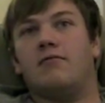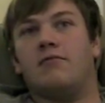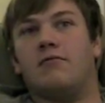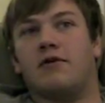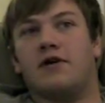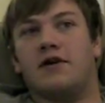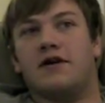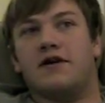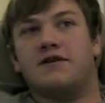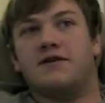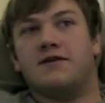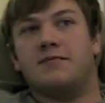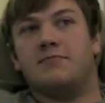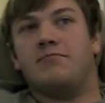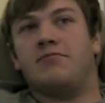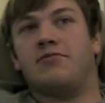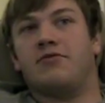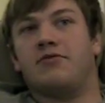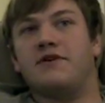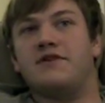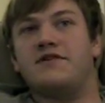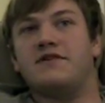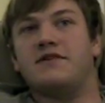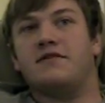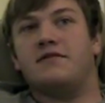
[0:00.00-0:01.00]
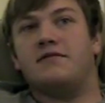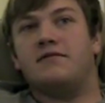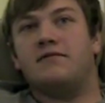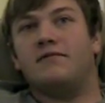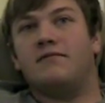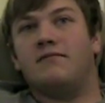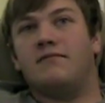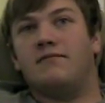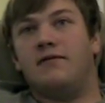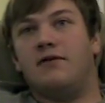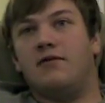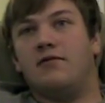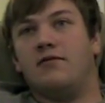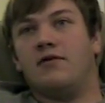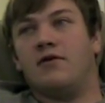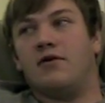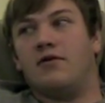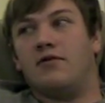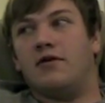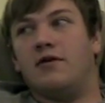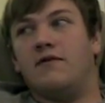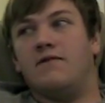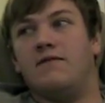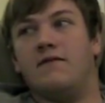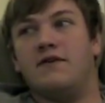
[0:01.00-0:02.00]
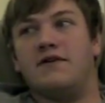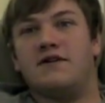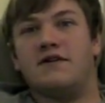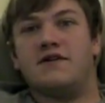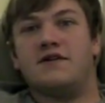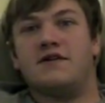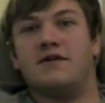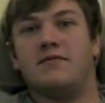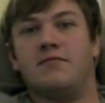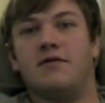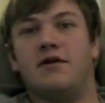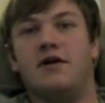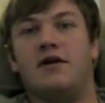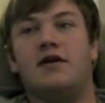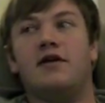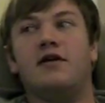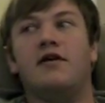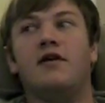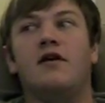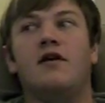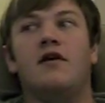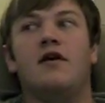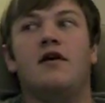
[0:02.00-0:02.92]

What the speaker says: whereas in prison, you can only visit somebody